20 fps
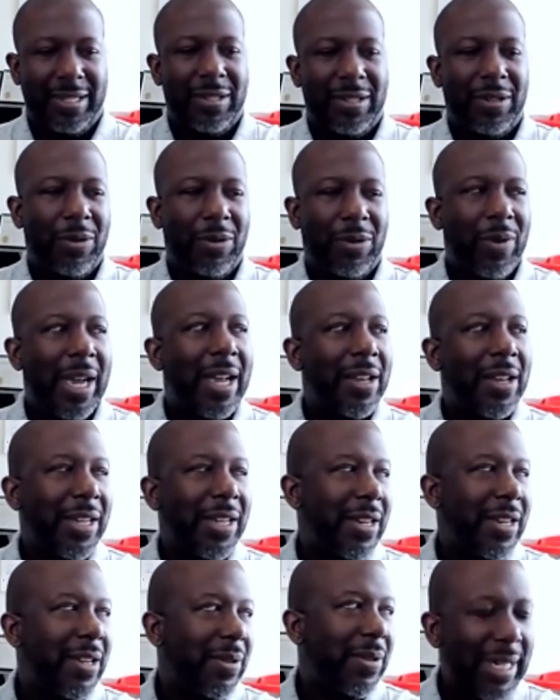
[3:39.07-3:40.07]
Wow, you know
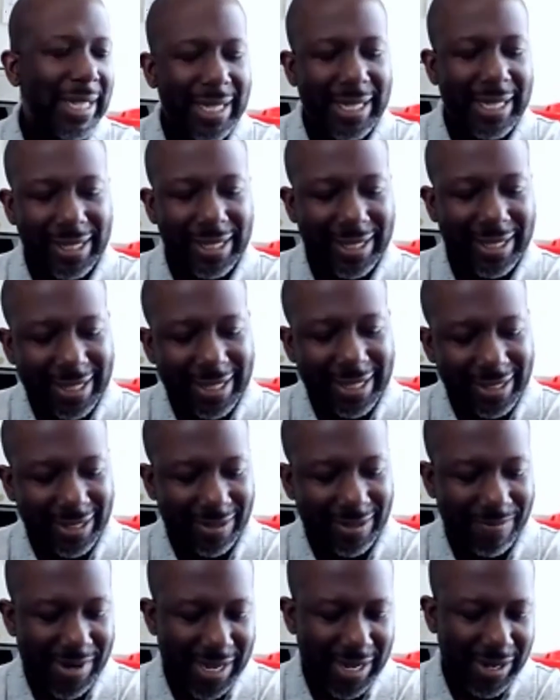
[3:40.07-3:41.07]
what? This doesn't
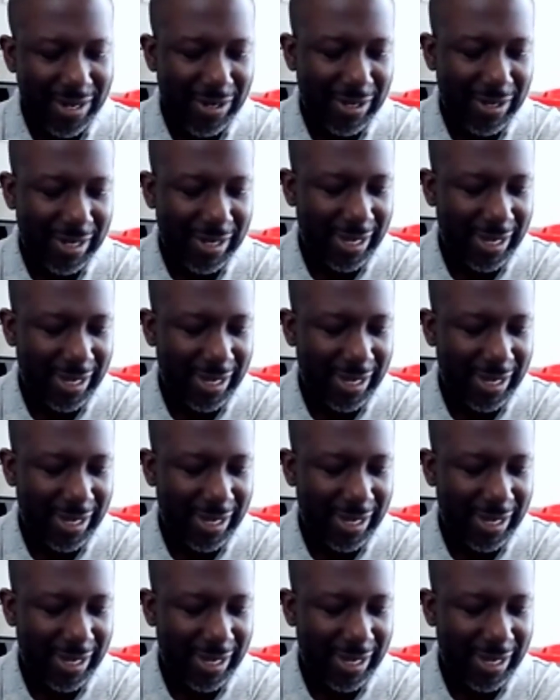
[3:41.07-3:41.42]
smell.